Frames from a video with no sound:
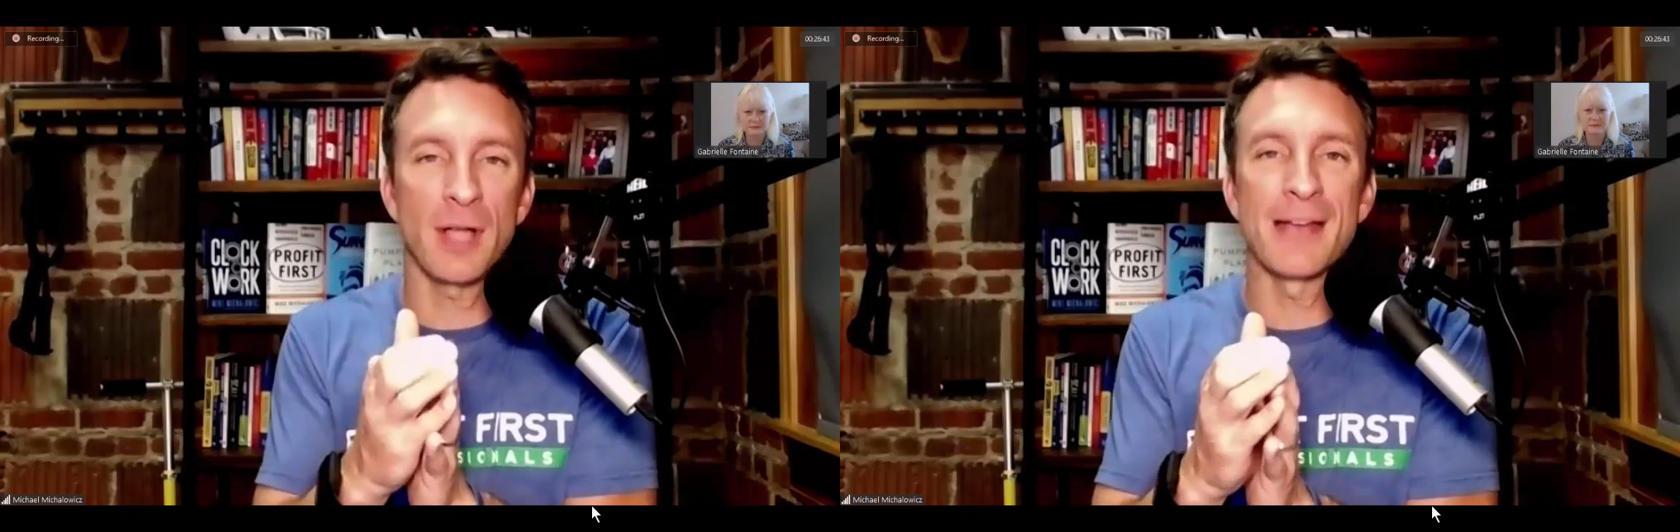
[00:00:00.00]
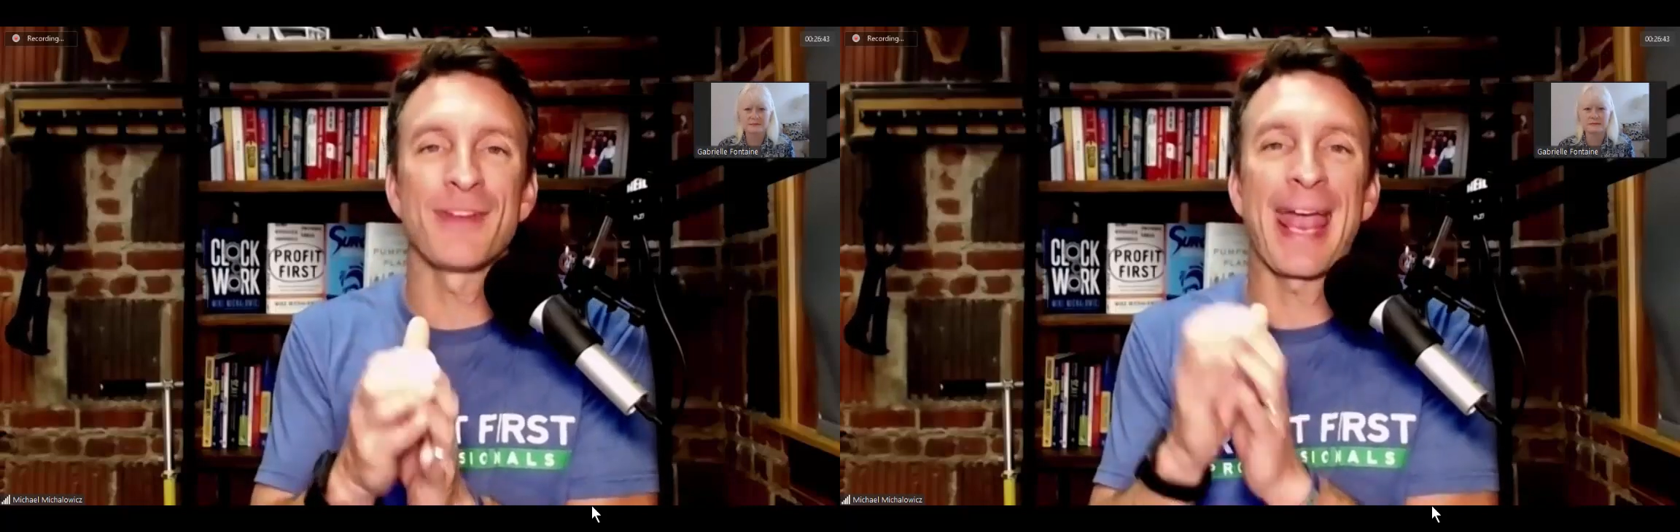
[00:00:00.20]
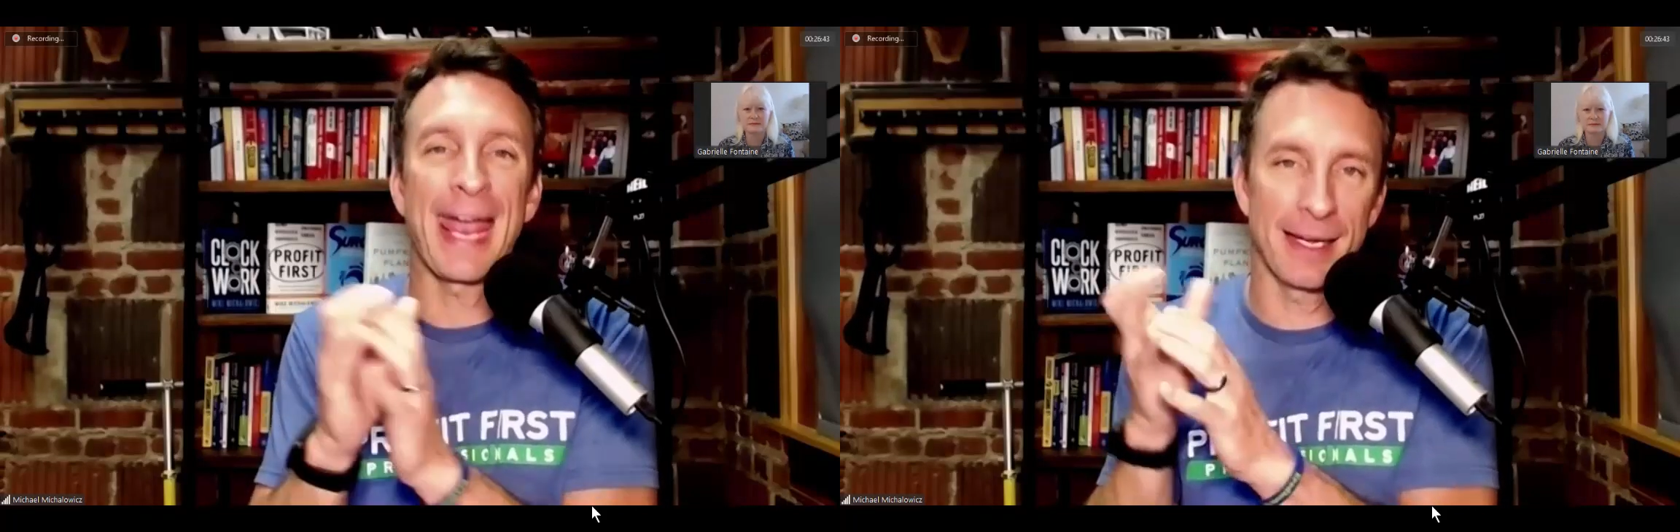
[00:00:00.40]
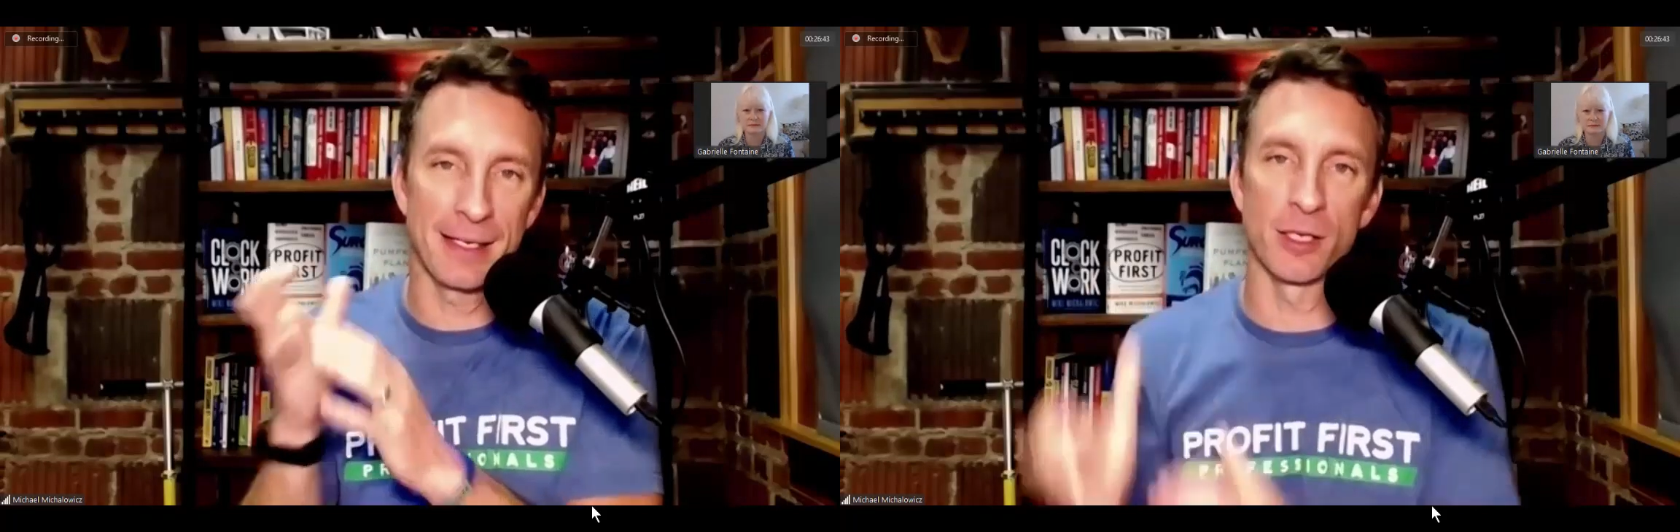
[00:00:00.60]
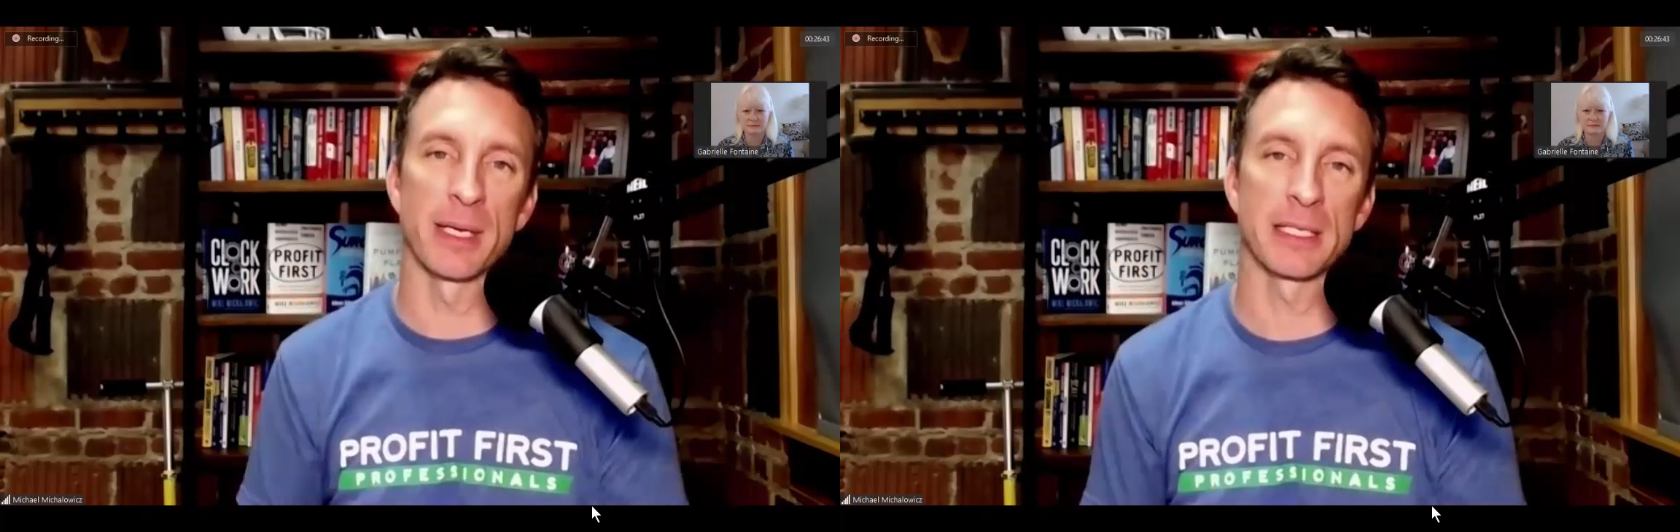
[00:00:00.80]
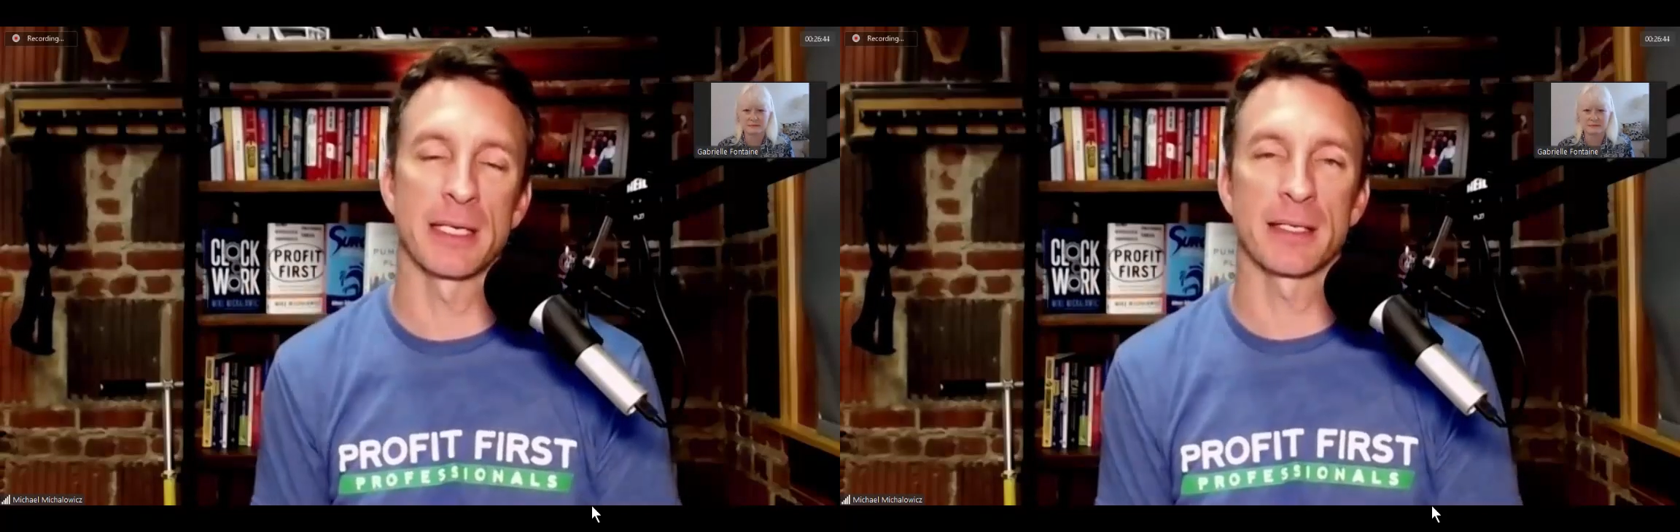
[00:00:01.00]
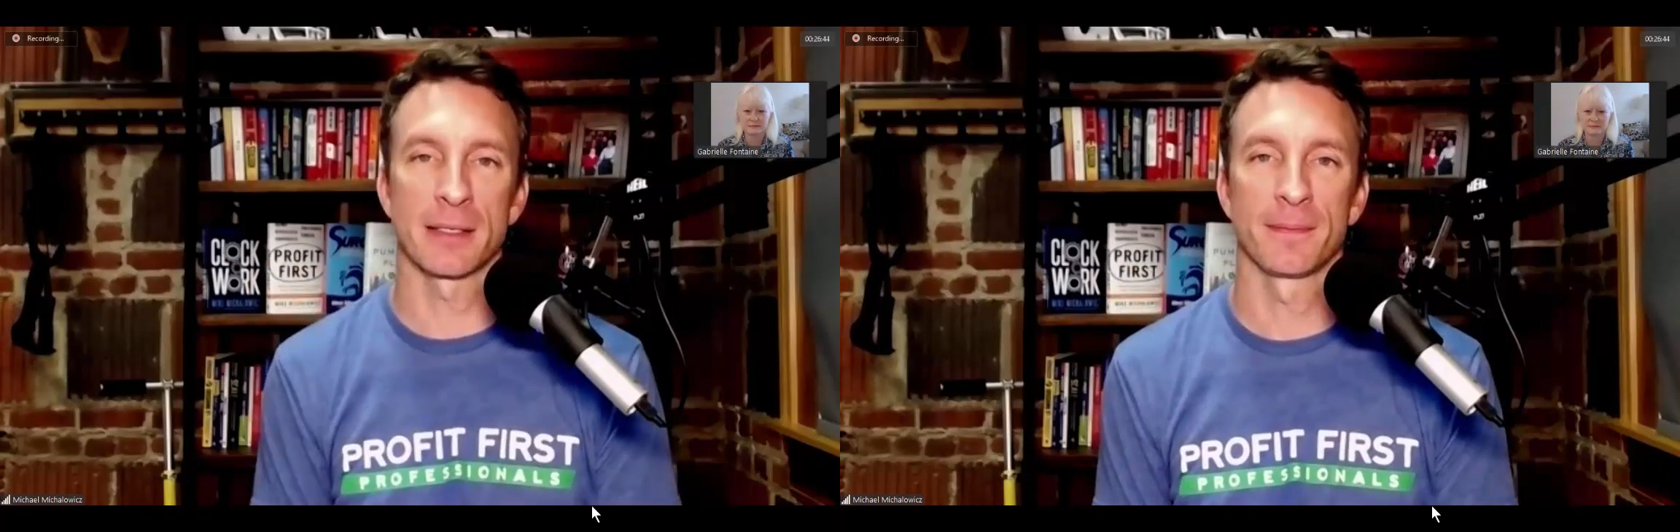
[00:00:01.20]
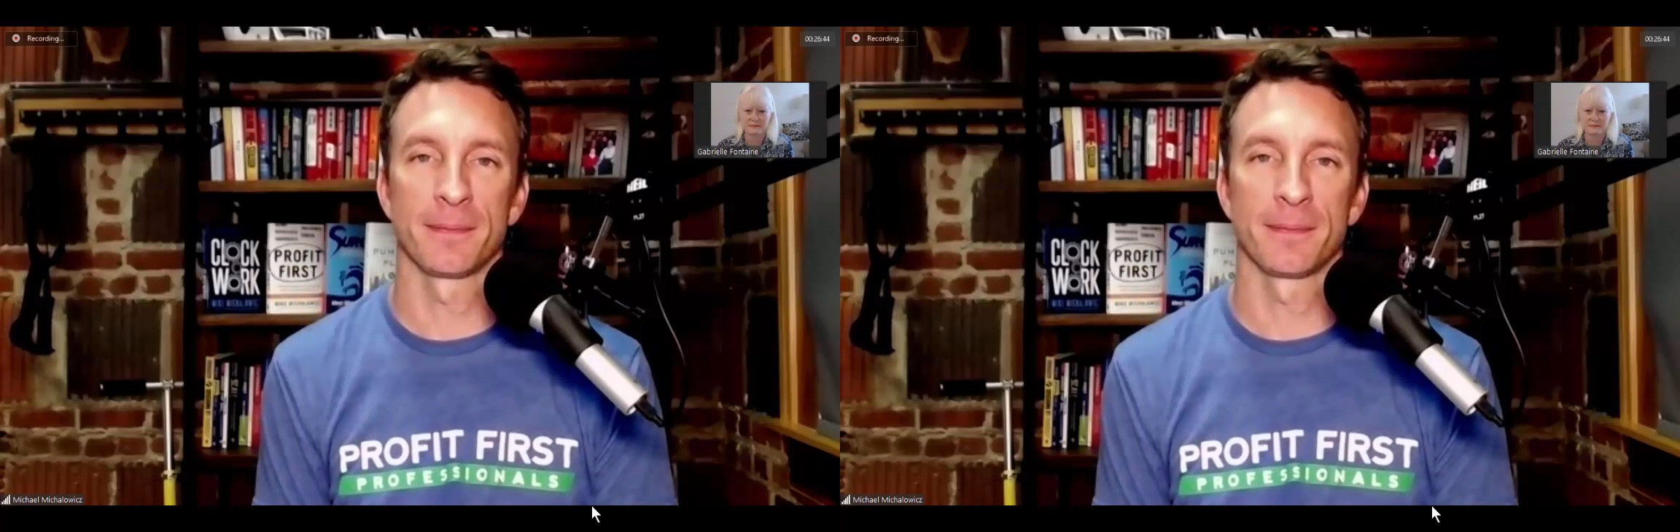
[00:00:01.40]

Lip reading: life and in your business.